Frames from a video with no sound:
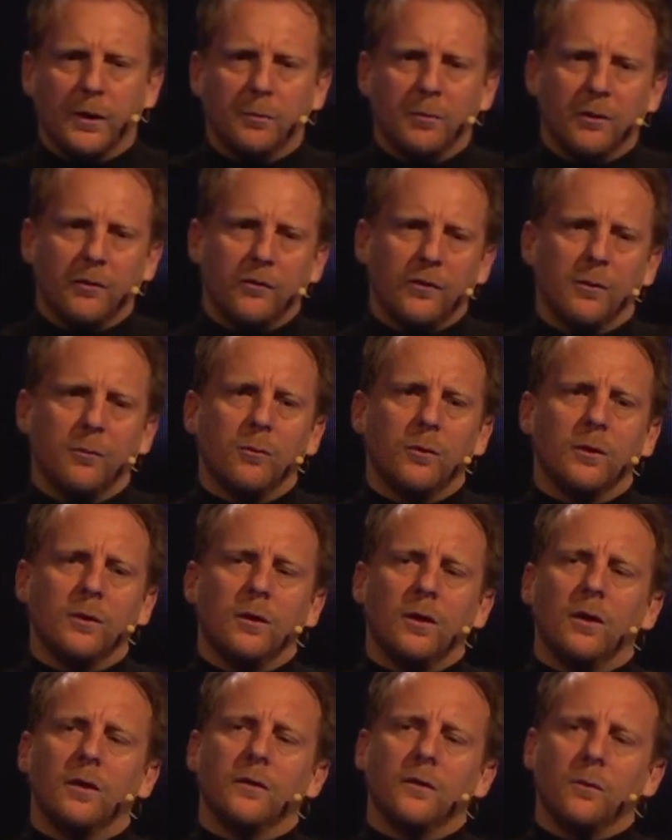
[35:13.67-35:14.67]
but somewhere
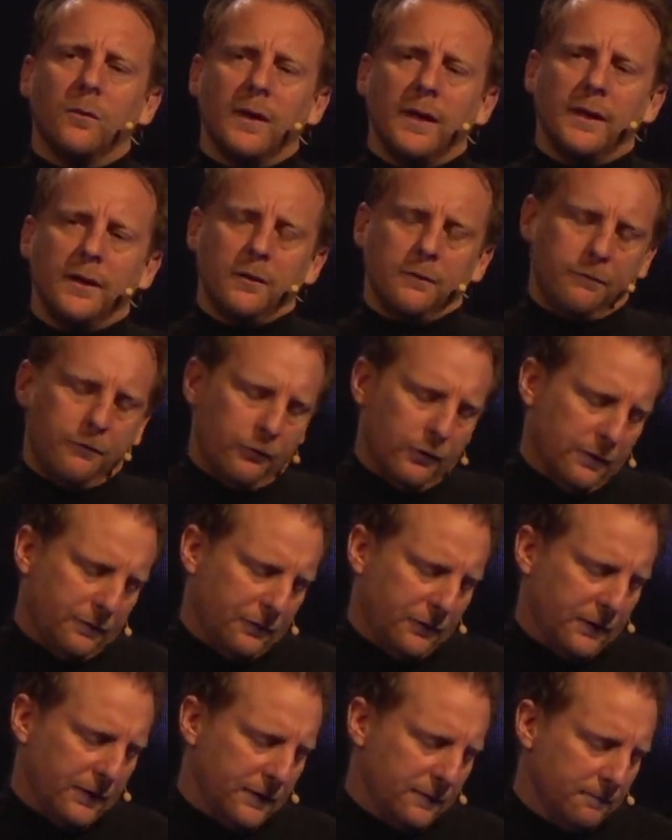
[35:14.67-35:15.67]
along the way, you've
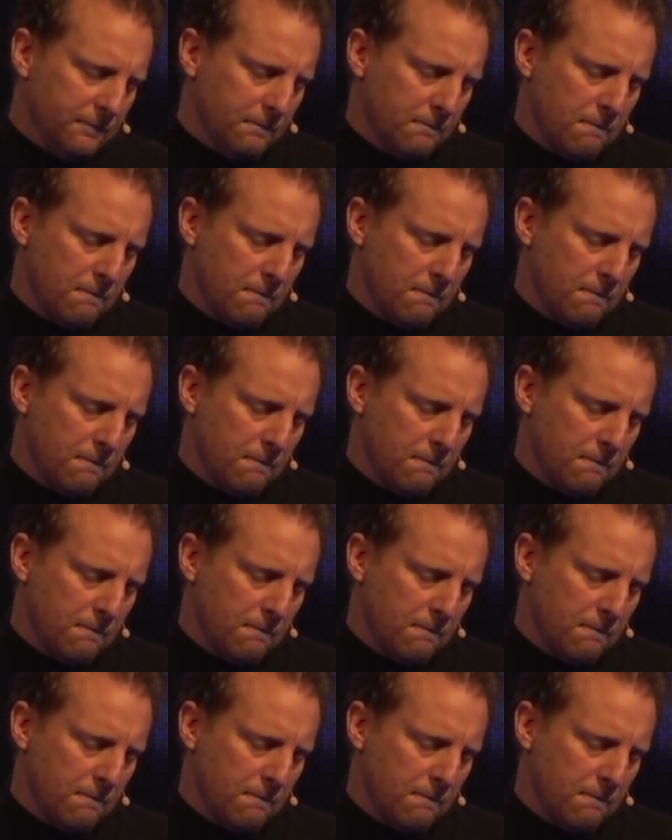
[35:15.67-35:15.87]
drifted.